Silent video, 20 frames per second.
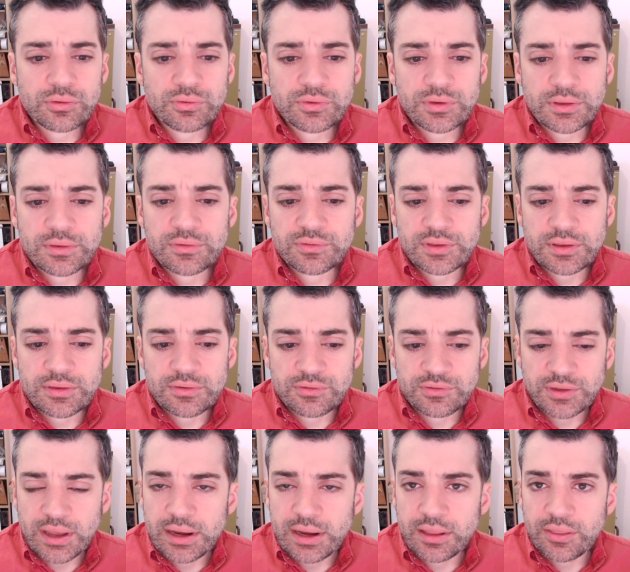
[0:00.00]
Didn't didn't
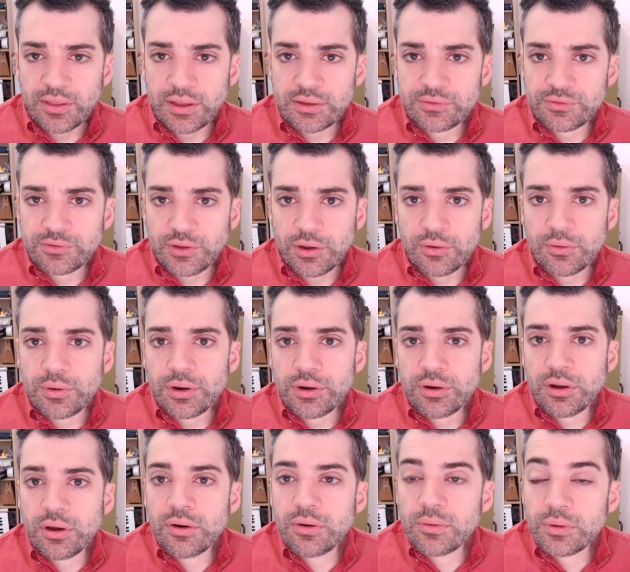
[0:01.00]
see anything, so
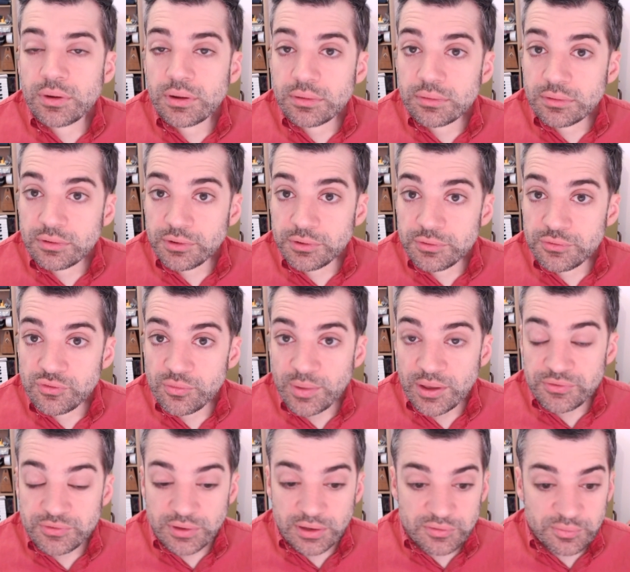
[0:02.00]
no clues from
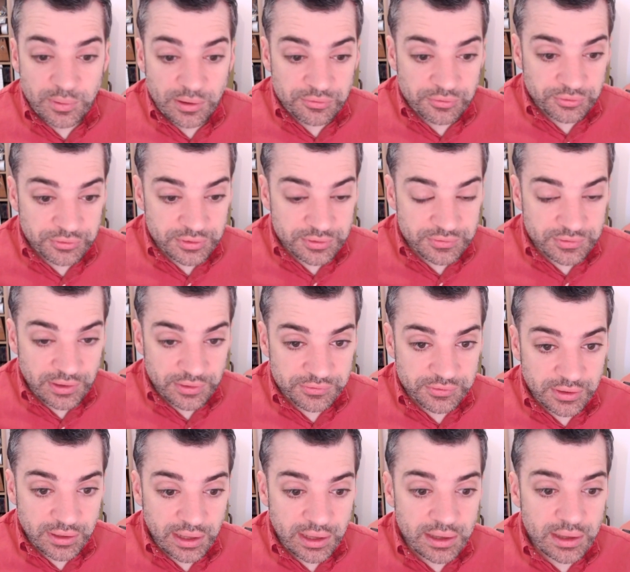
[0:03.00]
yesterday's puzzle to discuss
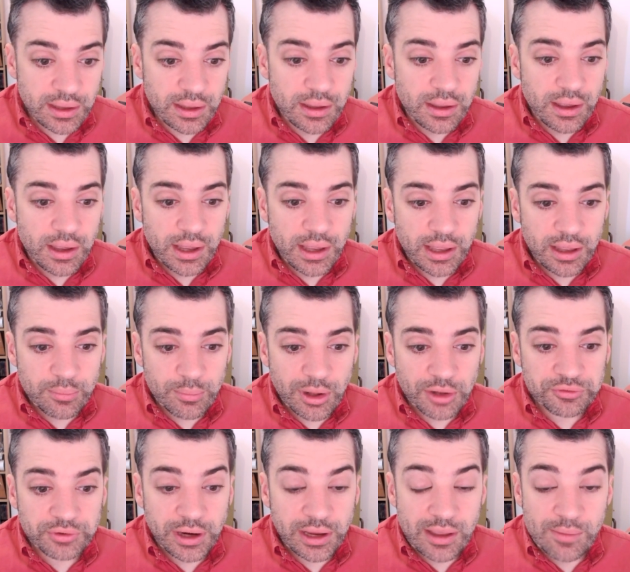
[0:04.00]
today. Um,
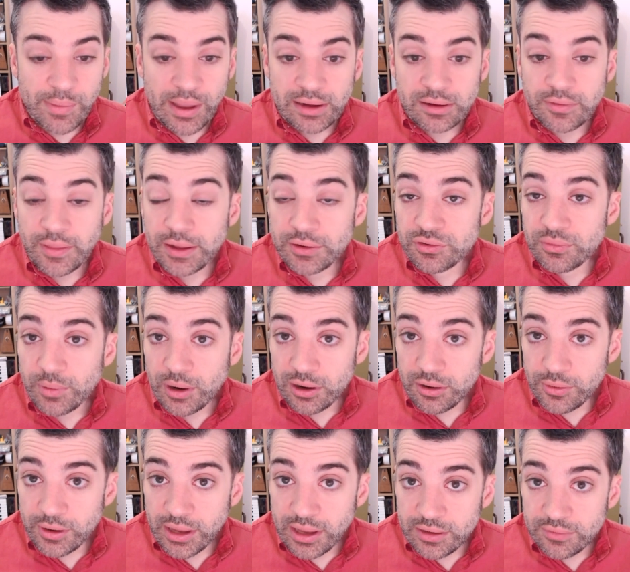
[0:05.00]
I'll try and get back to that
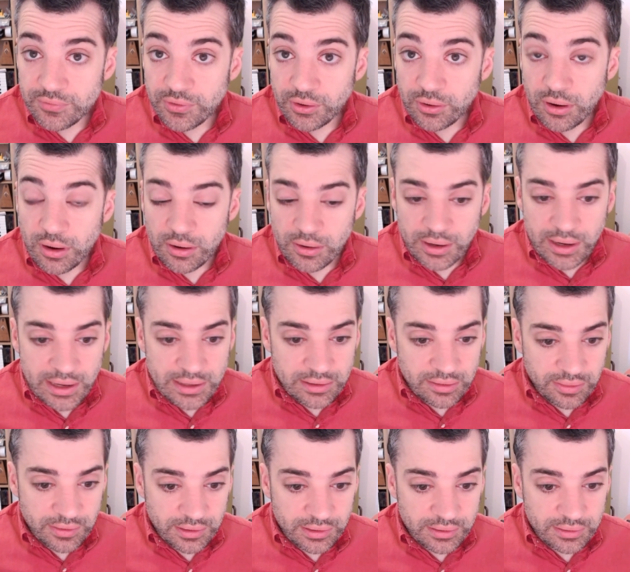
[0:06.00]
tomorrow again if there are
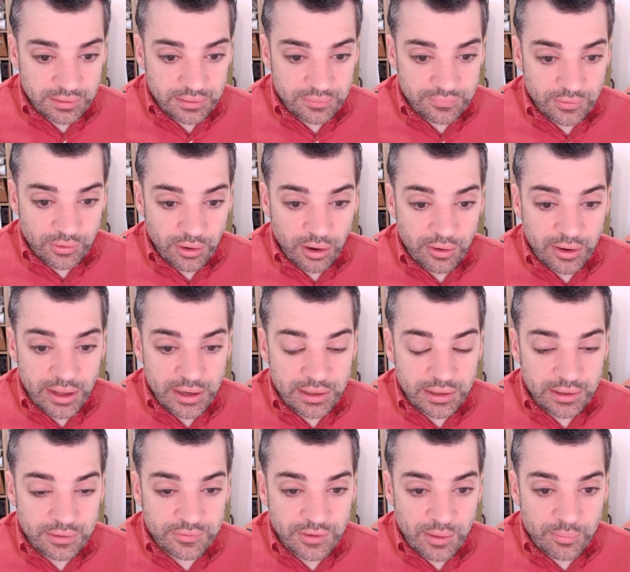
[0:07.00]
anything, if there are
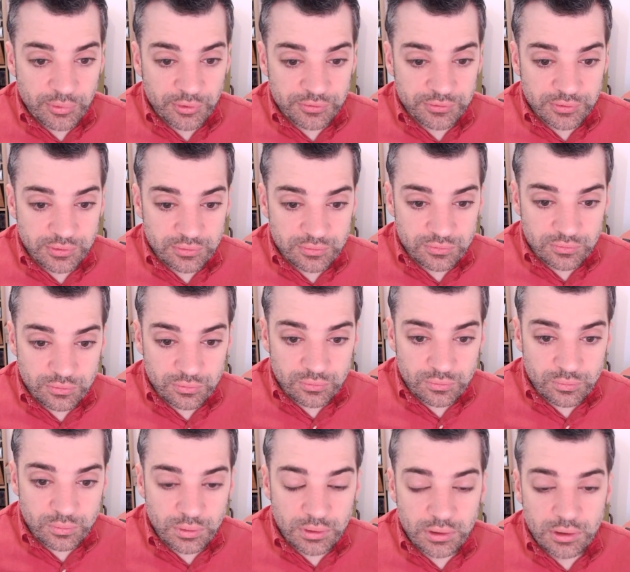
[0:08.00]
any examples
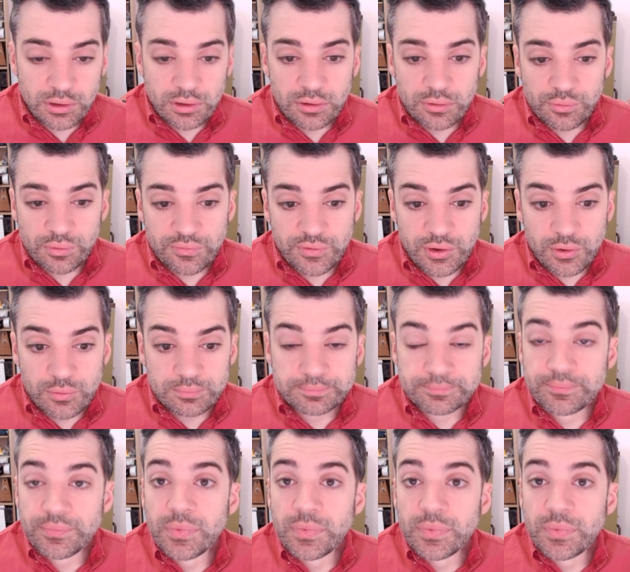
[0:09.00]
to review.